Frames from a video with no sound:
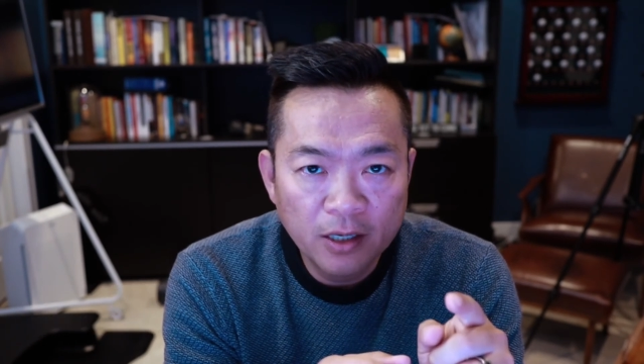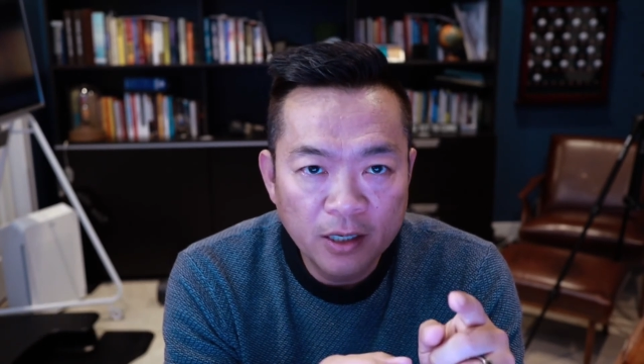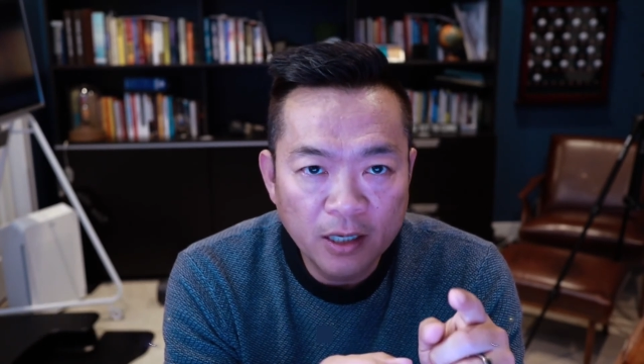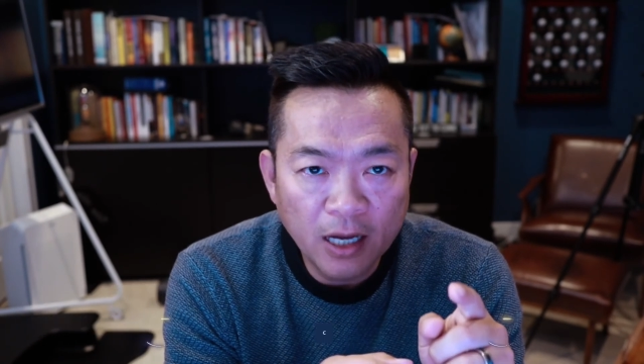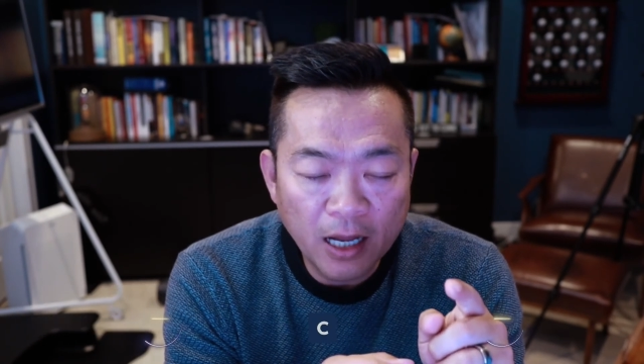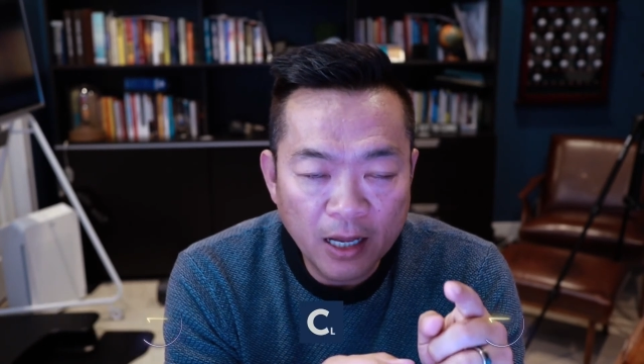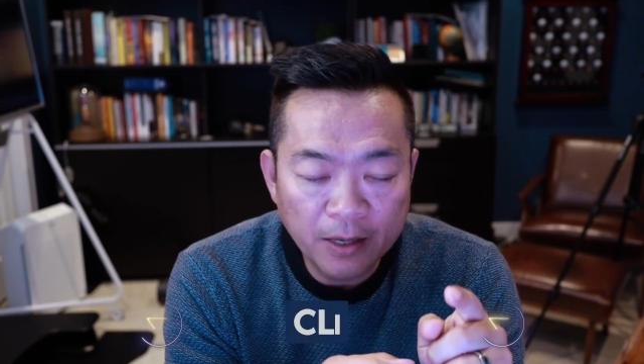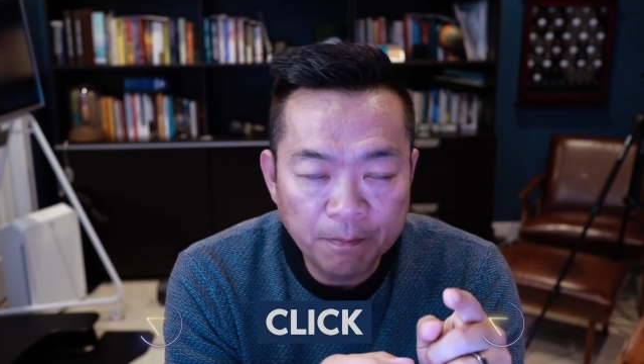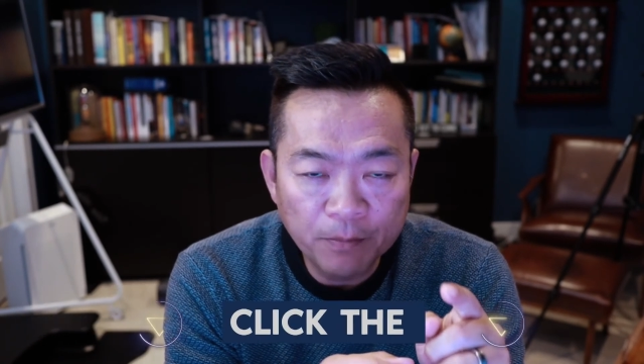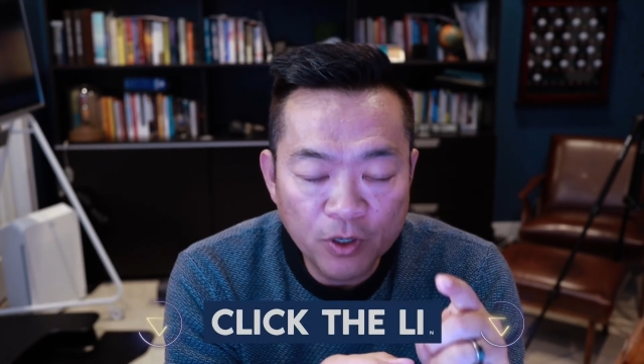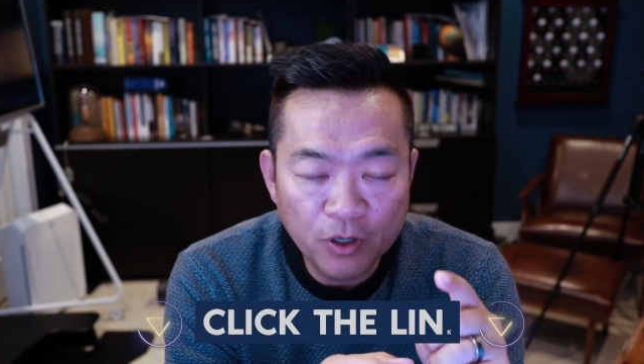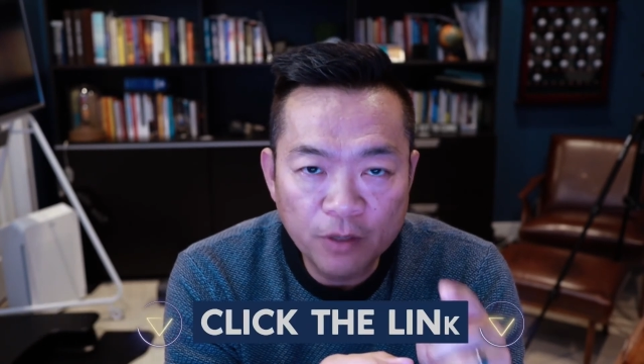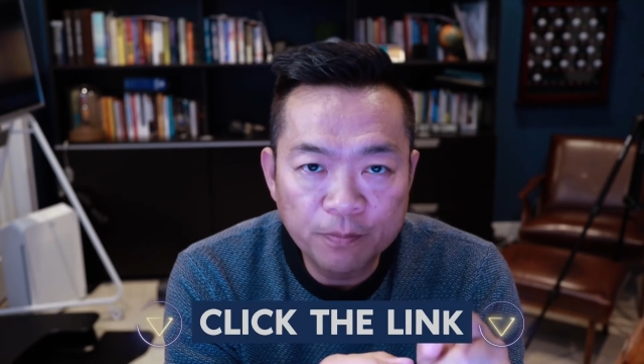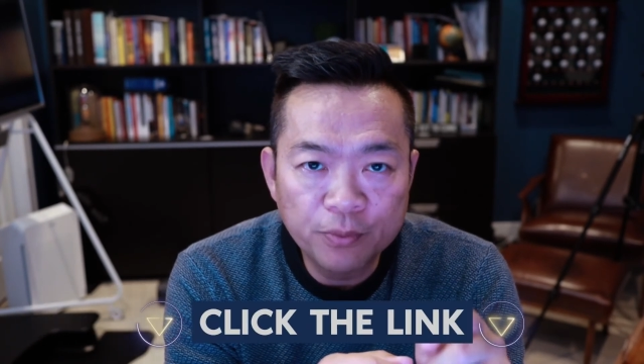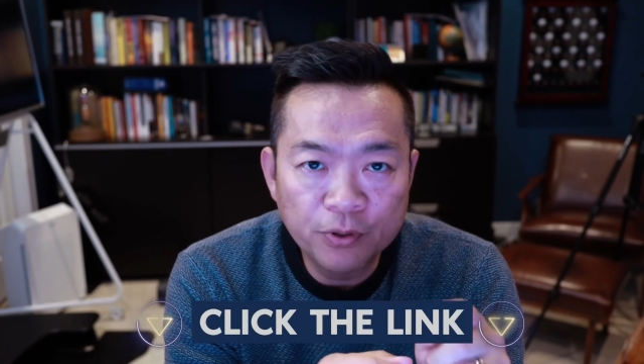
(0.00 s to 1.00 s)
I'm
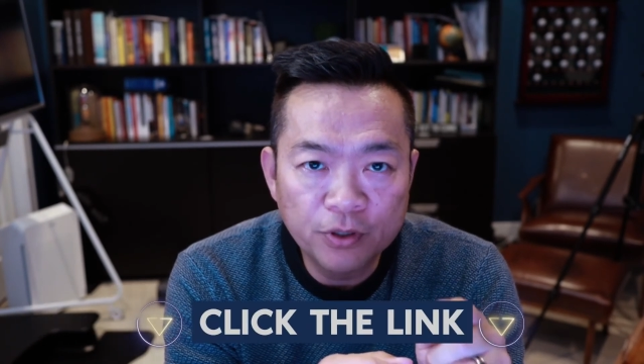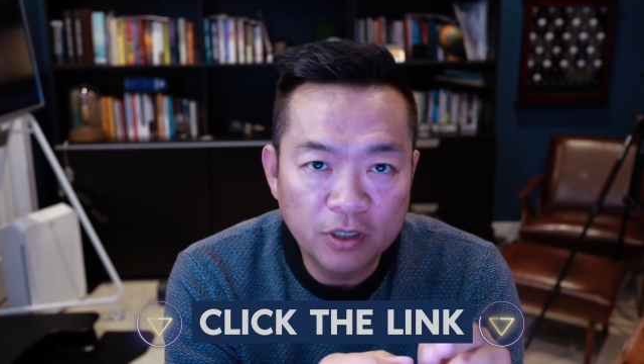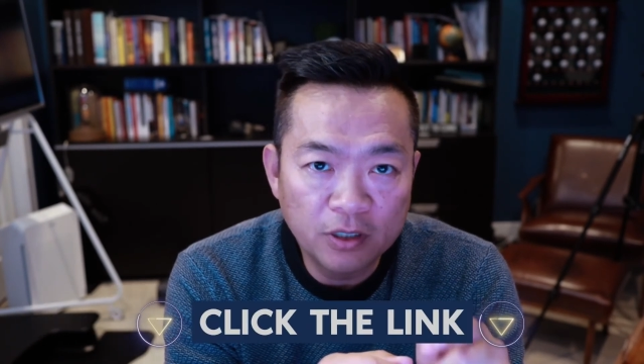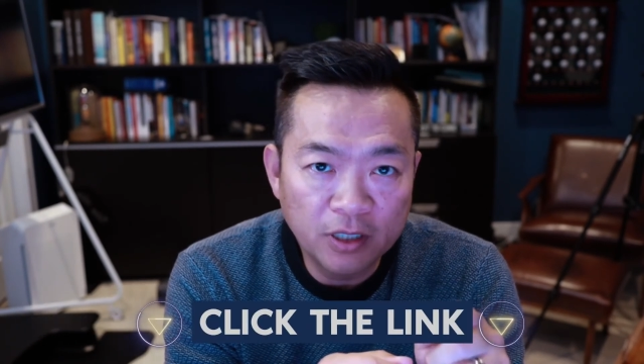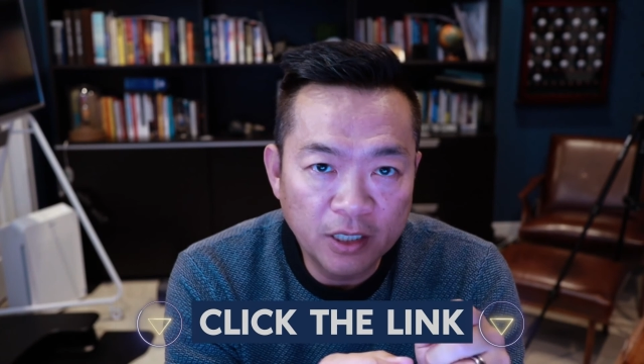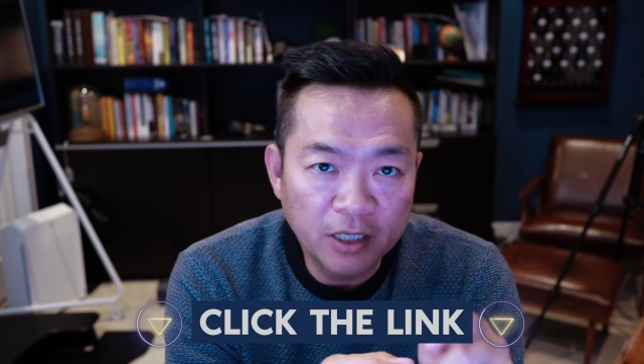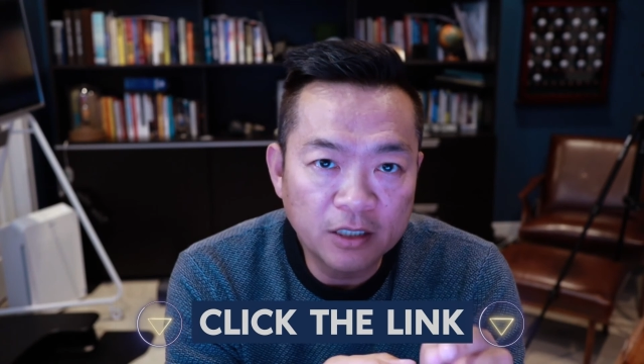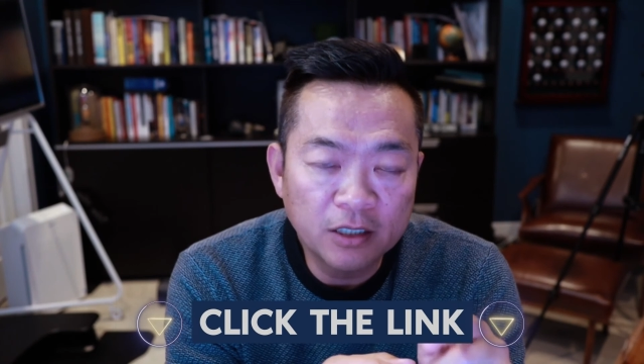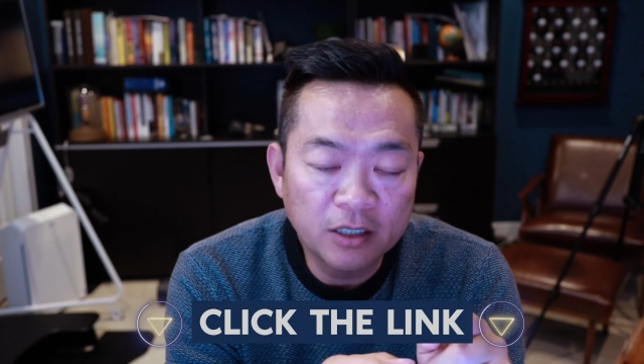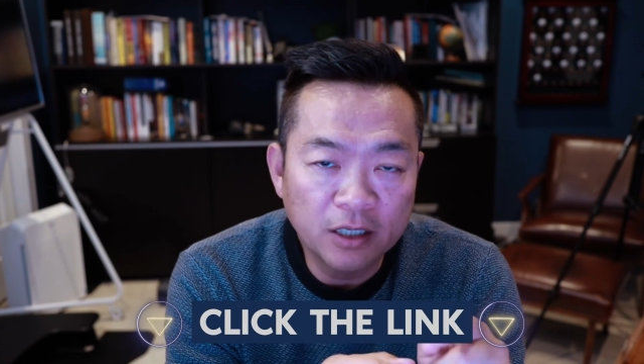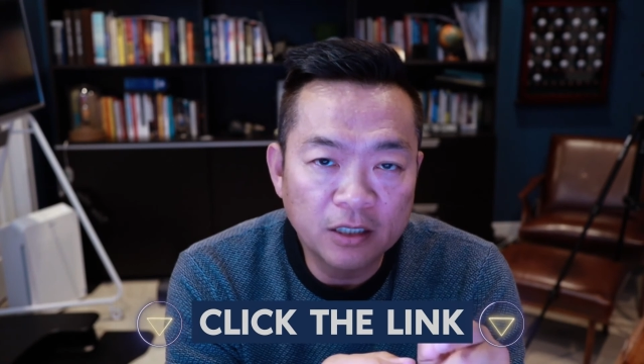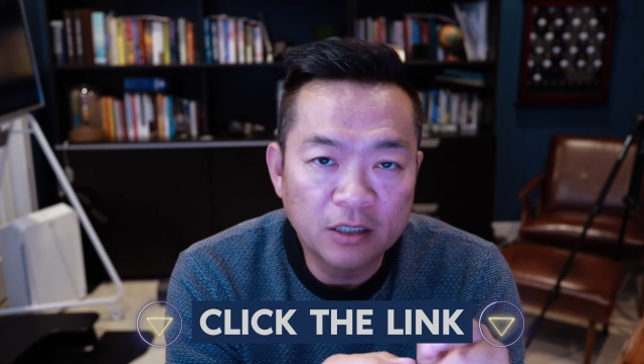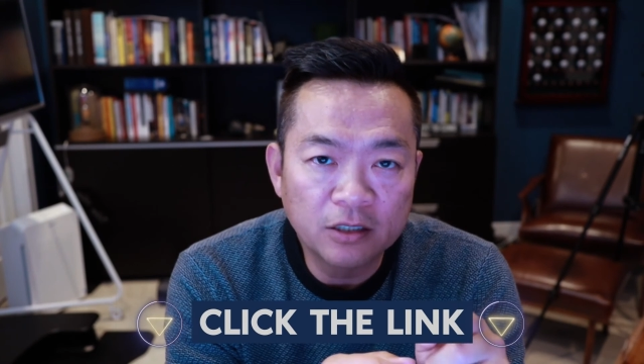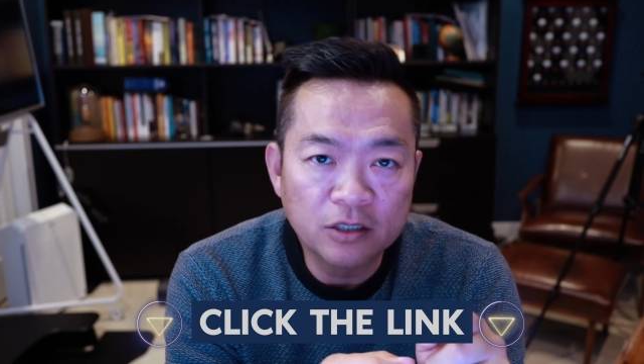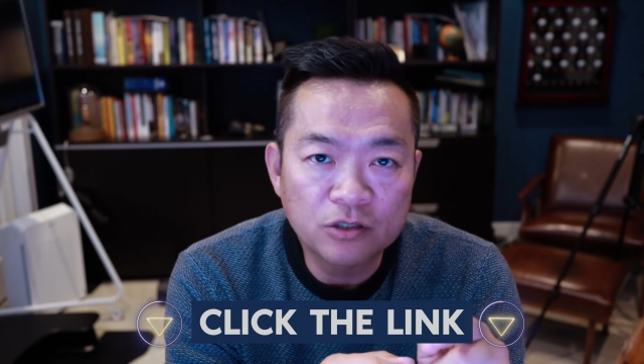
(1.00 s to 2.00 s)
gonna put a link
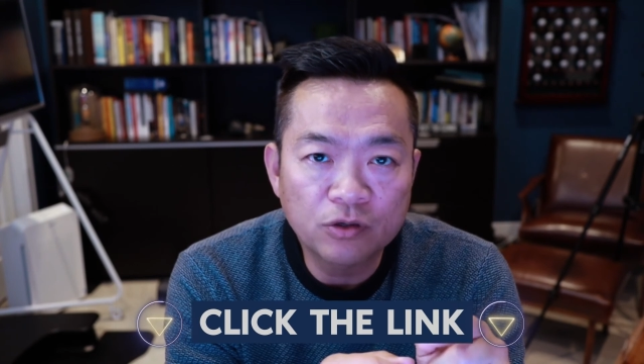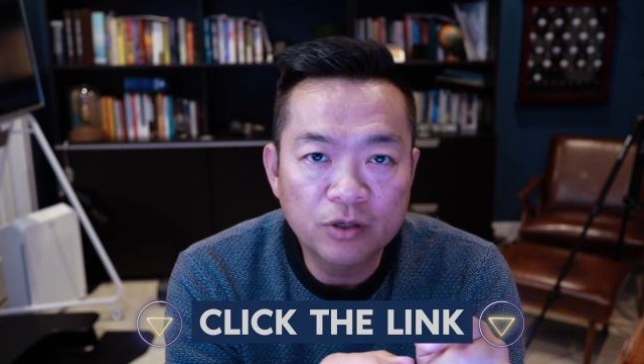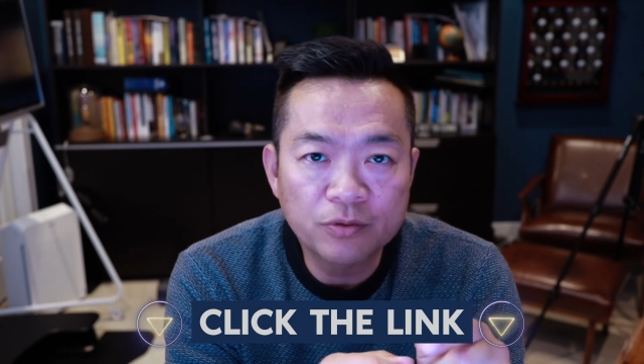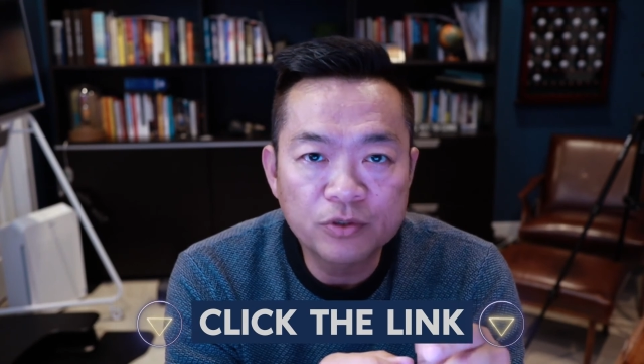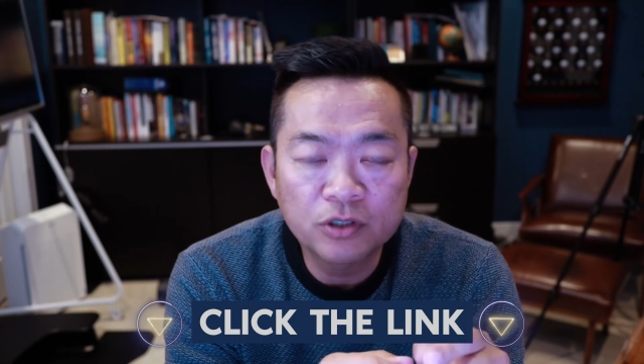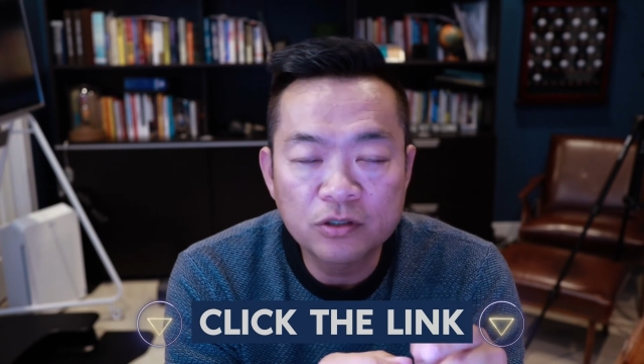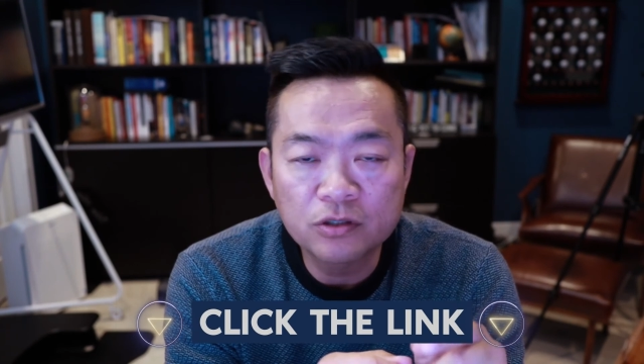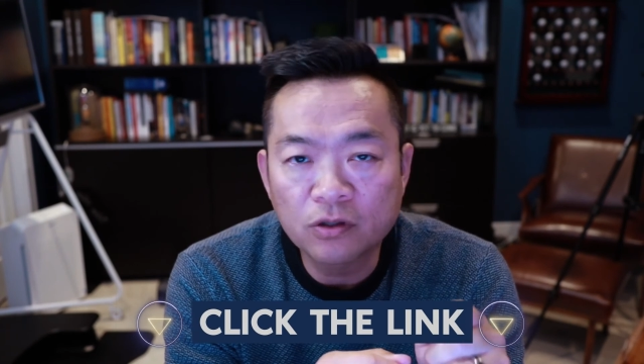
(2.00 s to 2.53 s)
in the description,